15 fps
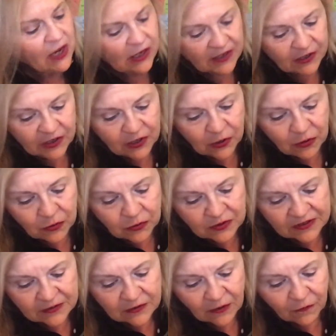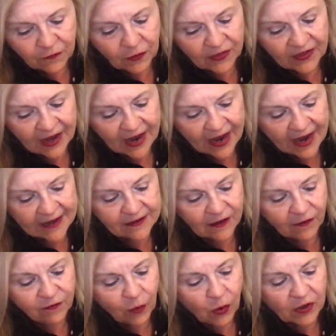used for the height
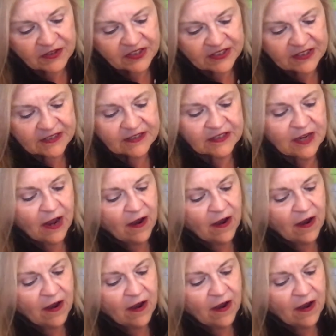of horses